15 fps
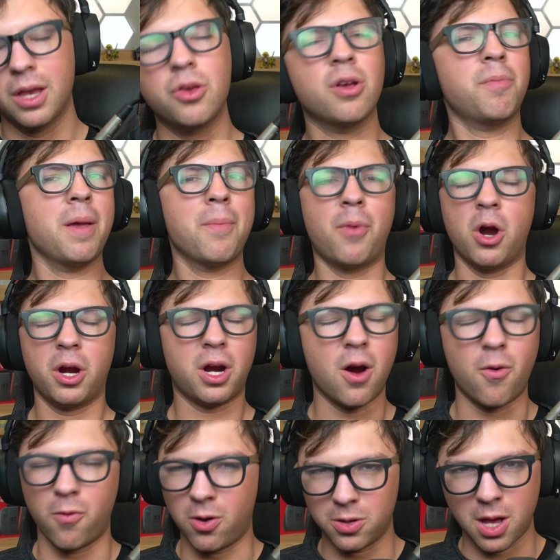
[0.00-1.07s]
You can play Mario
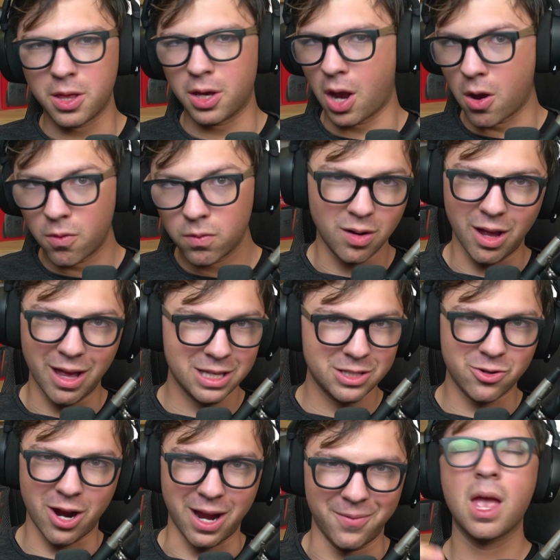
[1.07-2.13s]
Kart World on the go. That's great.